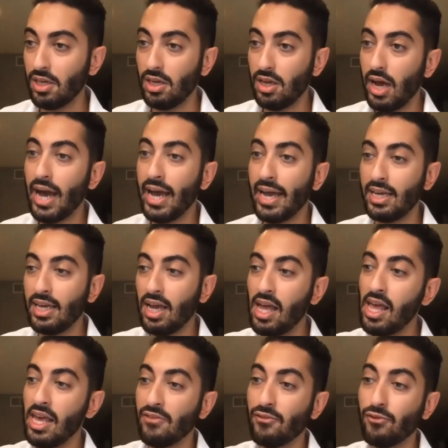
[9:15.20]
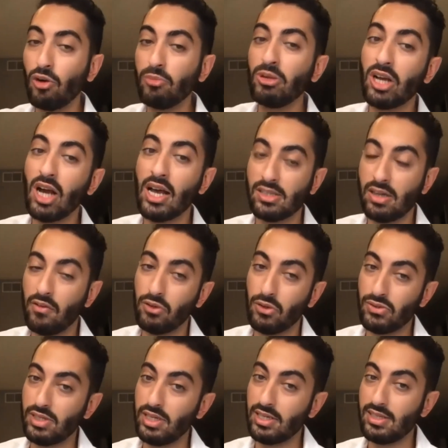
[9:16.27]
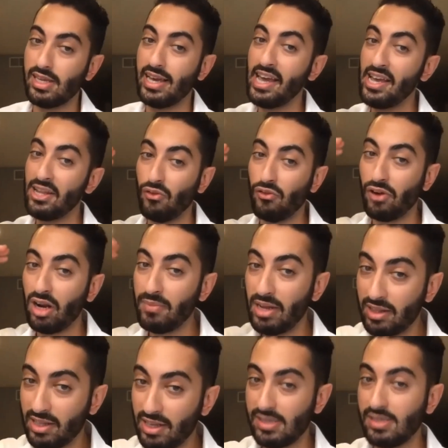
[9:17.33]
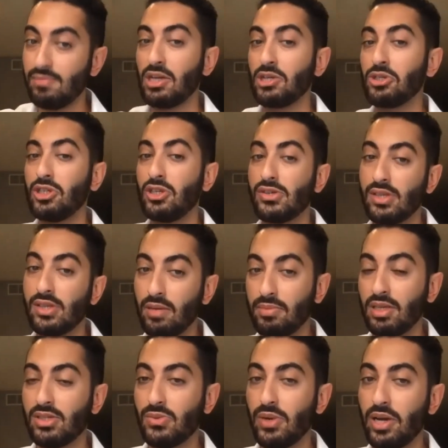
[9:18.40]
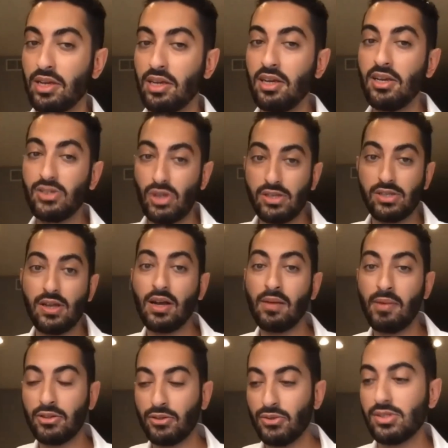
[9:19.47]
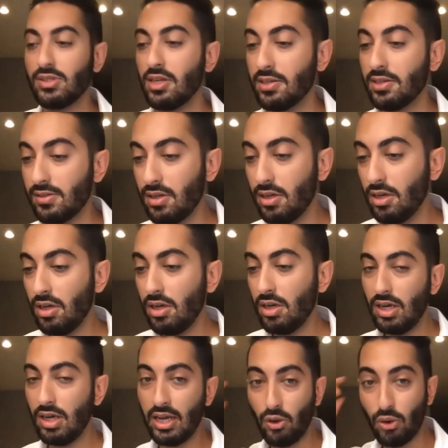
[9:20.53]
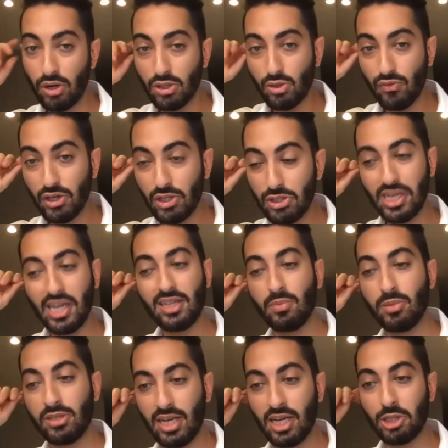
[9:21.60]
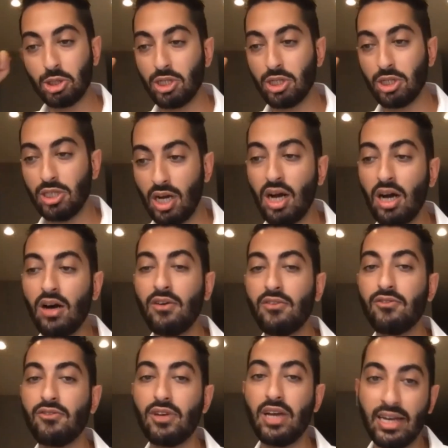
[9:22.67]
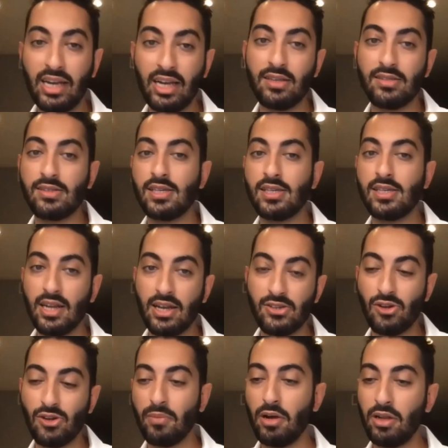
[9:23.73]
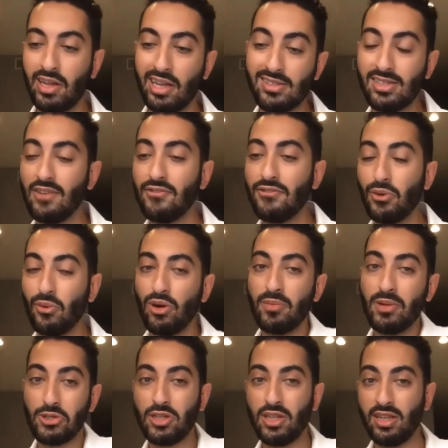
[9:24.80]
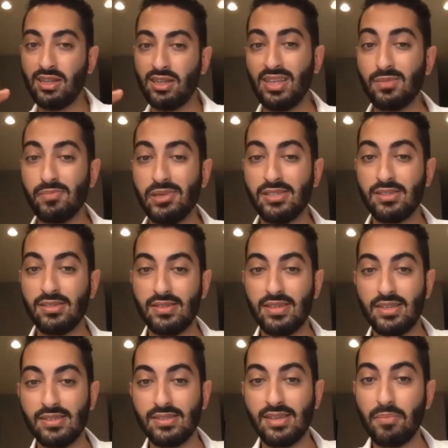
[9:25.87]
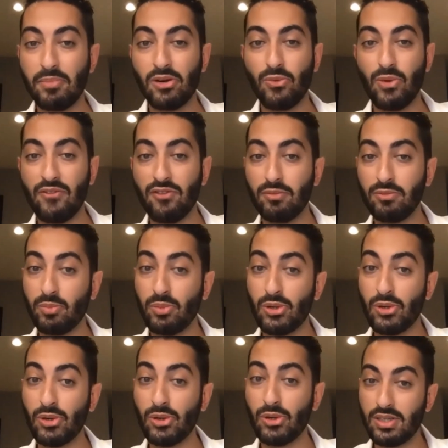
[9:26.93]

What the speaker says: I inform you guys of those things. Like, hey, don't forget about this. Make sure that you set up this way. So let's talk about those things. In order for you to get the protection of an LLC and an S corp, all that stuff, you want to make sure that this business is separate away from you personally.